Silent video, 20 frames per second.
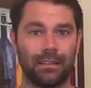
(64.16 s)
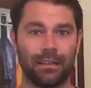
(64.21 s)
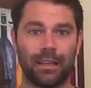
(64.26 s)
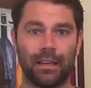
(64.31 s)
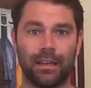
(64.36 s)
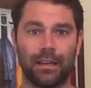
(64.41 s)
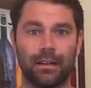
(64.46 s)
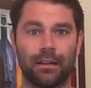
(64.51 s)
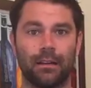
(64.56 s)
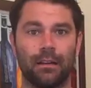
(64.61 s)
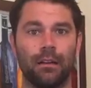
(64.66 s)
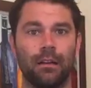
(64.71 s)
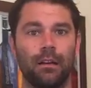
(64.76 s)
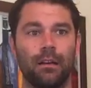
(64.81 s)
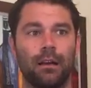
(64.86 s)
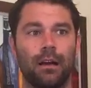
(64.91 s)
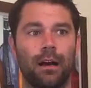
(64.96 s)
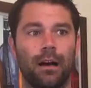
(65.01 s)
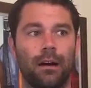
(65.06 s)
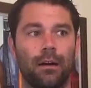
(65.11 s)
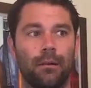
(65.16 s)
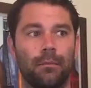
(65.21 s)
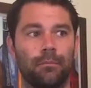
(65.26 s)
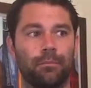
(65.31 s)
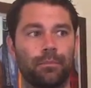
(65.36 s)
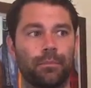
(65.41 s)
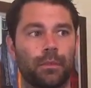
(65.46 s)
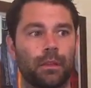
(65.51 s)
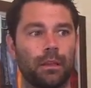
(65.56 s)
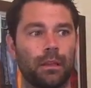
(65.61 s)
in there,
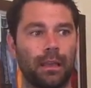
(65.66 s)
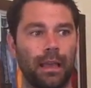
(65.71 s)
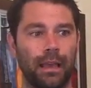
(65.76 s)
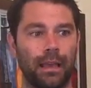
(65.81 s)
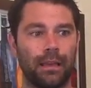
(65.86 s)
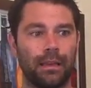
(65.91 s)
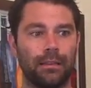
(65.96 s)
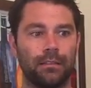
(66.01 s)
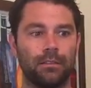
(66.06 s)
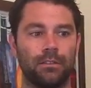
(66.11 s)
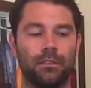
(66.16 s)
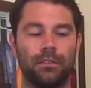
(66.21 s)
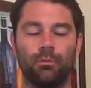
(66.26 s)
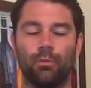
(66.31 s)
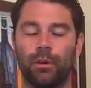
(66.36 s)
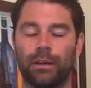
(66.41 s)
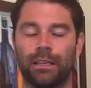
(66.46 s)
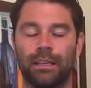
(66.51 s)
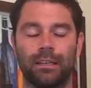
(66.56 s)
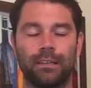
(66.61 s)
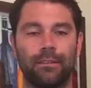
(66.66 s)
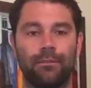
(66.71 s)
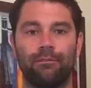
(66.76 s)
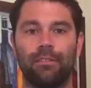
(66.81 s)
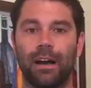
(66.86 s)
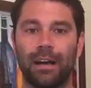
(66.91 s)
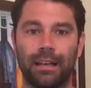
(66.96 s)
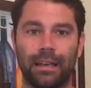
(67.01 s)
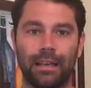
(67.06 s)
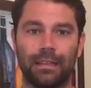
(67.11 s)
um, and working on the
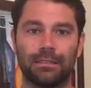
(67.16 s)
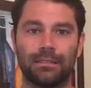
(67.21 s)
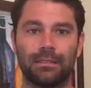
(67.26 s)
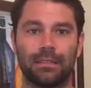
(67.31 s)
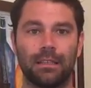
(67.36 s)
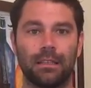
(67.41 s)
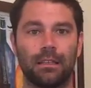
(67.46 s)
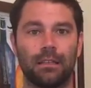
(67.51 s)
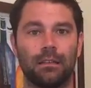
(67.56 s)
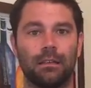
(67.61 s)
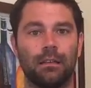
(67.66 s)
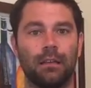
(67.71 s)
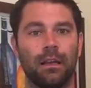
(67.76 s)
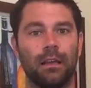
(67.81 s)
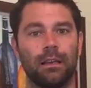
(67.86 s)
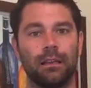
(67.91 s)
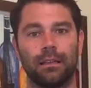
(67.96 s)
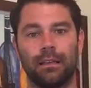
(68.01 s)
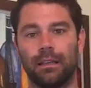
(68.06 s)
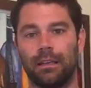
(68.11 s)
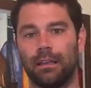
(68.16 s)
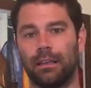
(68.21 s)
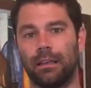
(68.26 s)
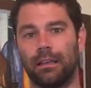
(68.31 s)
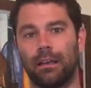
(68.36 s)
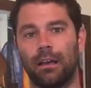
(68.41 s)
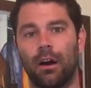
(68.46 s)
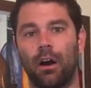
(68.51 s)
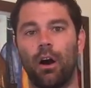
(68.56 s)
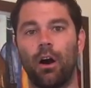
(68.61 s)
financing,
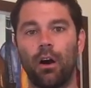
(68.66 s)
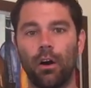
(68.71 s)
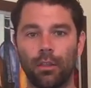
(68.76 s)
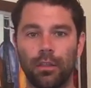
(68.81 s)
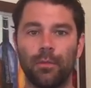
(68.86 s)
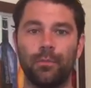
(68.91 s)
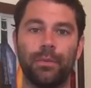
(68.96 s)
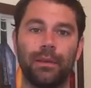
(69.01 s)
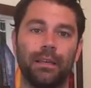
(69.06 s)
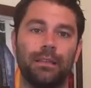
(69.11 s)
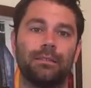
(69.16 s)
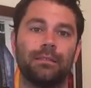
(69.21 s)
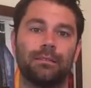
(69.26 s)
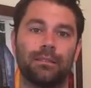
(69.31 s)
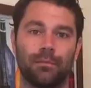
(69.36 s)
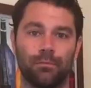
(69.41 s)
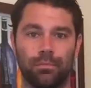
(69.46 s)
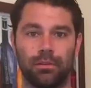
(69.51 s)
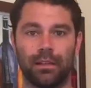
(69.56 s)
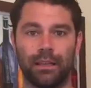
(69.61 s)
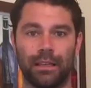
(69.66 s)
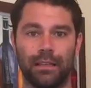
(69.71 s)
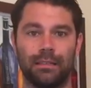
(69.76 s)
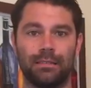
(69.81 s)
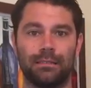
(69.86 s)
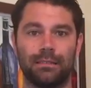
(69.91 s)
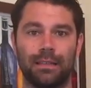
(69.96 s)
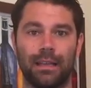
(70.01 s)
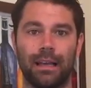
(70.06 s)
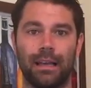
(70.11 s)
getting all the pieces in
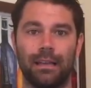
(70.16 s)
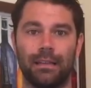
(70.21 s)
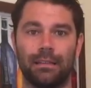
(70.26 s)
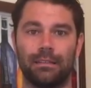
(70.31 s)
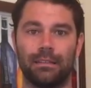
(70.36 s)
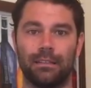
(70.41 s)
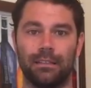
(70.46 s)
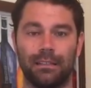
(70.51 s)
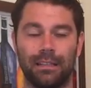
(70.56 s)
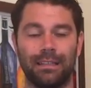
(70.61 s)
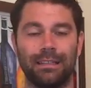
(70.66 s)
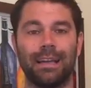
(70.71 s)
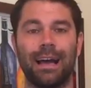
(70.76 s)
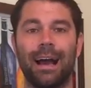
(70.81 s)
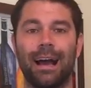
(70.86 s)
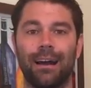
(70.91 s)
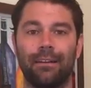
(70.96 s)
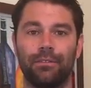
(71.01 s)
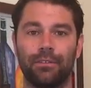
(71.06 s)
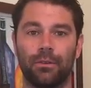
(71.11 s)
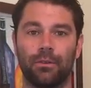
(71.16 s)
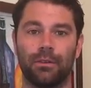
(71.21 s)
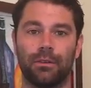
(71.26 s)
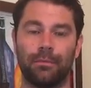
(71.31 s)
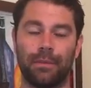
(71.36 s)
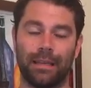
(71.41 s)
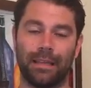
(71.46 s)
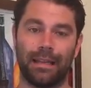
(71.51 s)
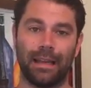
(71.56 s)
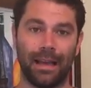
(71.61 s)
place that you need to have in order to
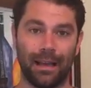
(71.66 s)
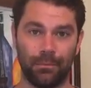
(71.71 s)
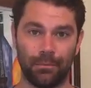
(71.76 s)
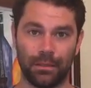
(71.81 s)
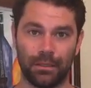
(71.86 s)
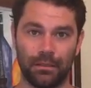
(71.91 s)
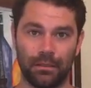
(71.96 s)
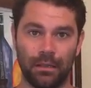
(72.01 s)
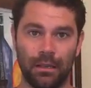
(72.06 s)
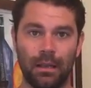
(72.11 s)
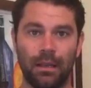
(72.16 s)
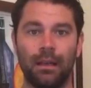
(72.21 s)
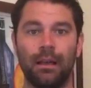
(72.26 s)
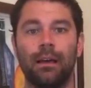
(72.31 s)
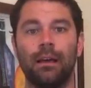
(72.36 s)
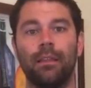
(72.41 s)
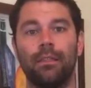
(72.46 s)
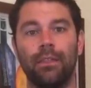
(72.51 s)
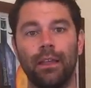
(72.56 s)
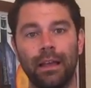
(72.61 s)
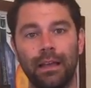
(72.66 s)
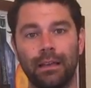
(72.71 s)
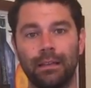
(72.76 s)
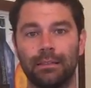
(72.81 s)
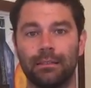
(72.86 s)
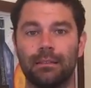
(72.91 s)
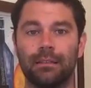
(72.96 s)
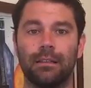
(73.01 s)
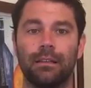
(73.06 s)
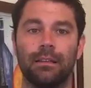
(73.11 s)
make it happen.
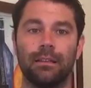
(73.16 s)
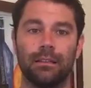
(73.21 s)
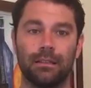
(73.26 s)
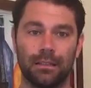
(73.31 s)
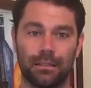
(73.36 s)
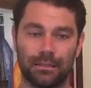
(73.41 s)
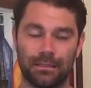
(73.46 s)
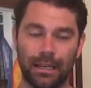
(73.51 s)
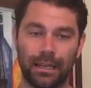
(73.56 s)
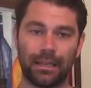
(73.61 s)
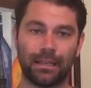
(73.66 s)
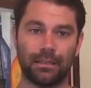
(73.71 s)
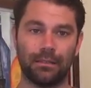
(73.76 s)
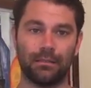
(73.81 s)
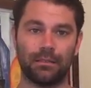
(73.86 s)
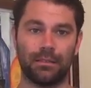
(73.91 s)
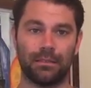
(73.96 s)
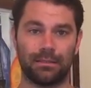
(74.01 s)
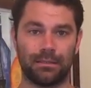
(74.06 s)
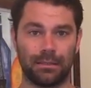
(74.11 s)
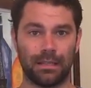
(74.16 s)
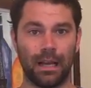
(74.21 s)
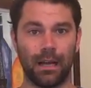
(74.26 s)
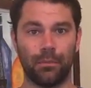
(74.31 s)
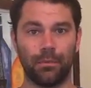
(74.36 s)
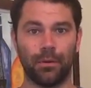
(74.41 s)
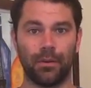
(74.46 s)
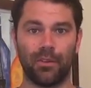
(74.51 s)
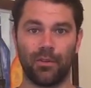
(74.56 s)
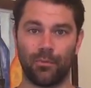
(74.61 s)
Then the second
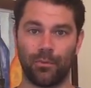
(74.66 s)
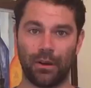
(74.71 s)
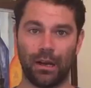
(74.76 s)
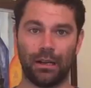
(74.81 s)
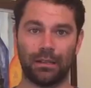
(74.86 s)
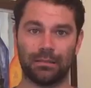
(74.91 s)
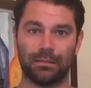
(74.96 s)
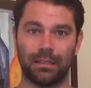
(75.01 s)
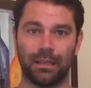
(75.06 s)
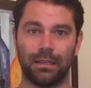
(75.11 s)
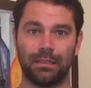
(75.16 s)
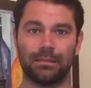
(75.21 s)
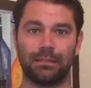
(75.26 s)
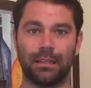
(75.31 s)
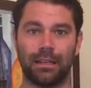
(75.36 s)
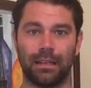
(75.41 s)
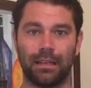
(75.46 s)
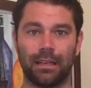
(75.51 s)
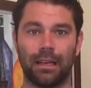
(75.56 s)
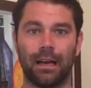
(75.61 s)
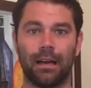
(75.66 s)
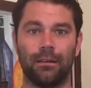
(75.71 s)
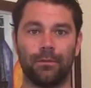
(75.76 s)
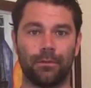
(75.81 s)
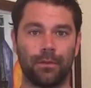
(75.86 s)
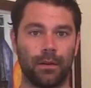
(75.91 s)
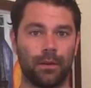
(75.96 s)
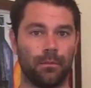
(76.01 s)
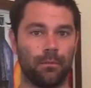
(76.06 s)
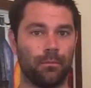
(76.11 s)
step of the process that I got
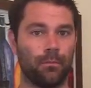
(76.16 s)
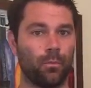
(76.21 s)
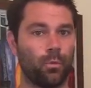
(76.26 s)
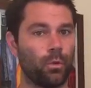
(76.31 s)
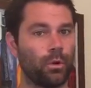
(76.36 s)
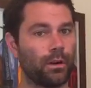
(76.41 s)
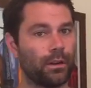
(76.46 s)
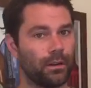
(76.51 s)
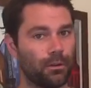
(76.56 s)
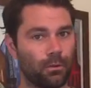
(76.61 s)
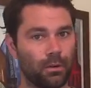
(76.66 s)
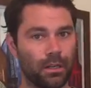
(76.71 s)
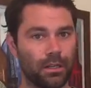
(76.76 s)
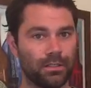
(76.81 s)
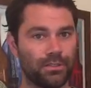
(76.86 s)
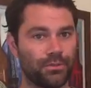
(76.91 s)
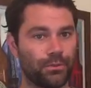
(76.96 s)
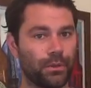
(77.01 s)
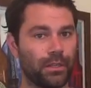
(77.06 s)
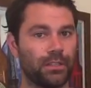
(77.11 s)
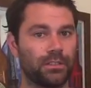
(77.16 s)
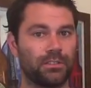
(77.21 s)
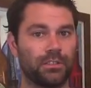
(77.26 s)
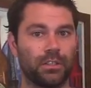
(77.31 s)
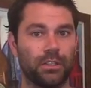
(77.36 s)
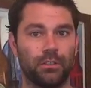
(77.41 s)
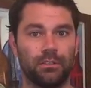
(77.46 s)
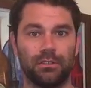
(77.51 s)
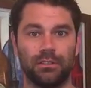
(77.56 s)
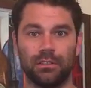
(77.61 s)
from where I was three years
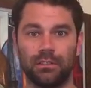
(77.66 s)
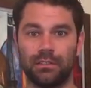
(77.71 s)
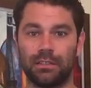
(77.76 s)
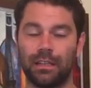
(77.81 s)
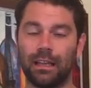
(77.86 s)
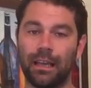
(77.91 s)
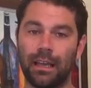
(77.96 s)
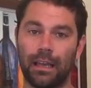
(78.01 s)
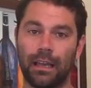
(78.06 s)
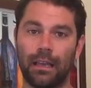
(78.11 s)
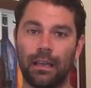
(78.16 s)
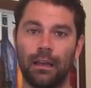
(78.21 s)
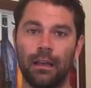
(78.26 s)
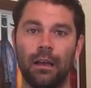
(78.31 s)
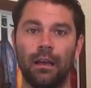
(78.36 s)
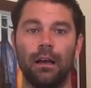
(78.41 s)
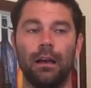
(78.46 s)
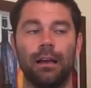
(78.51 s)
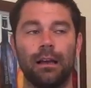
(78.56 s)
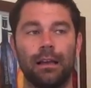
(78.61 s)
ago to today